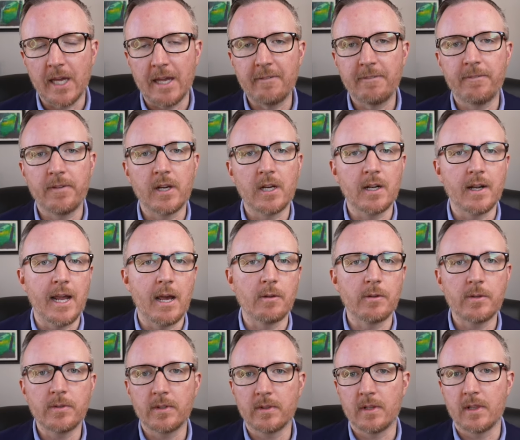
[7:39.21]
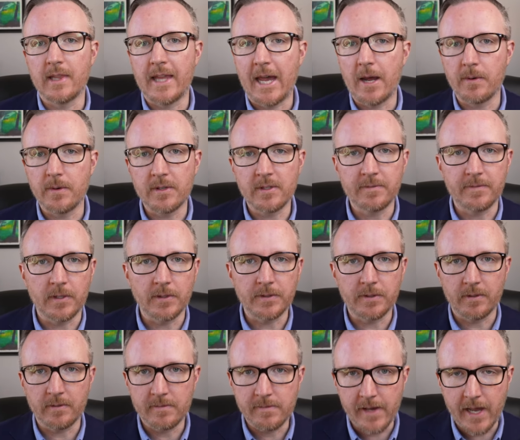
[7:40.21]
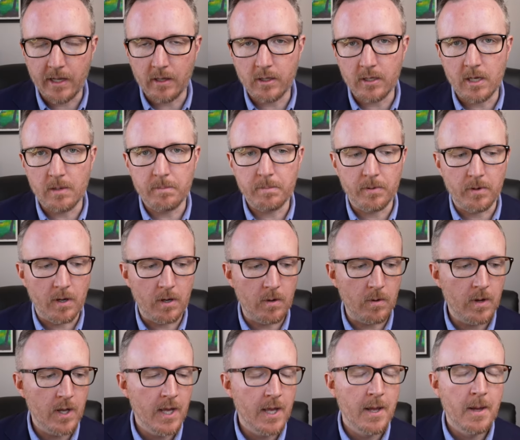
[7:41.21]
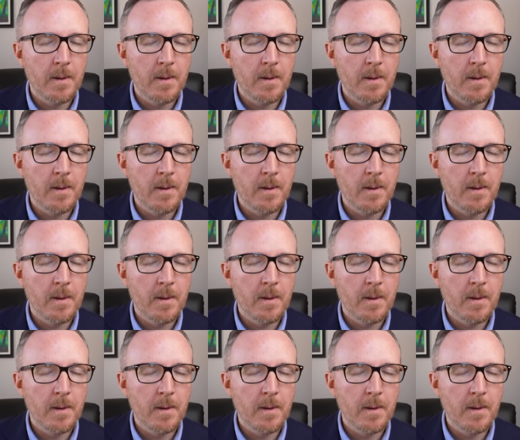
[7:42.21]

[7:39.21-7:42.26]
I figured out using the loudness filter in Final Cut Pro,